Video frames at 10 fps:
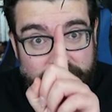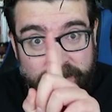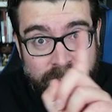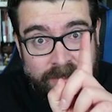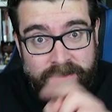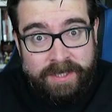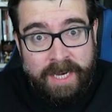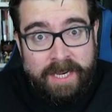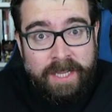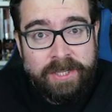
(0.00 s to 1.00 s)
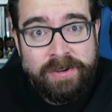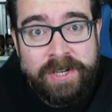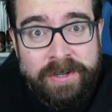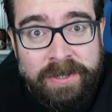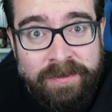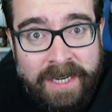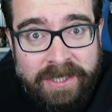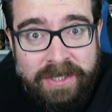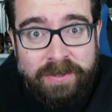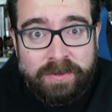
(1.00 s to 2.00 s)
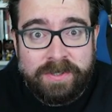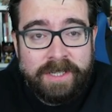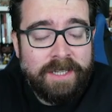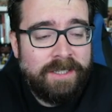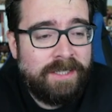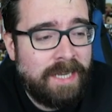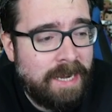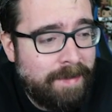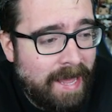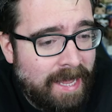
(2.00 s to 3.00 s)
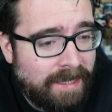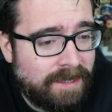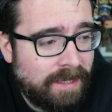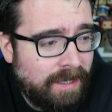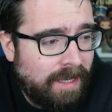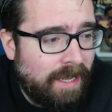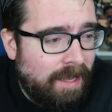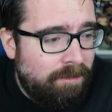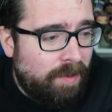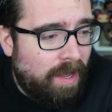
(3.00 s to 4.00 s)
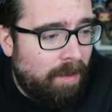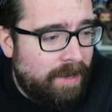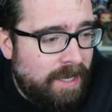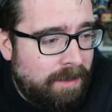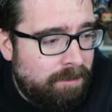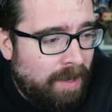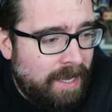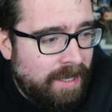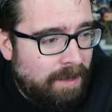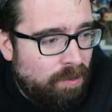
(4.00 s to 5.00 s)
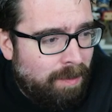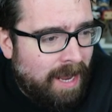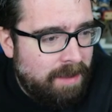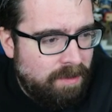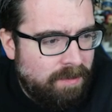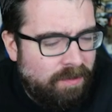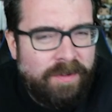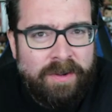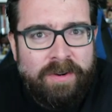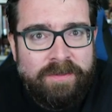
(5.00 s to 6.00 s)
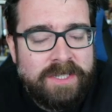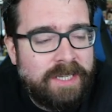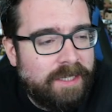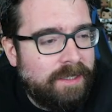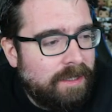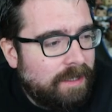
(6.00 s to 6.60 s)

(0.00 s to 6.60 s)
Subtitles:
You silly, you little rascals, silly bears. But I mean, he can play there. We'll play him in midfield, obviously.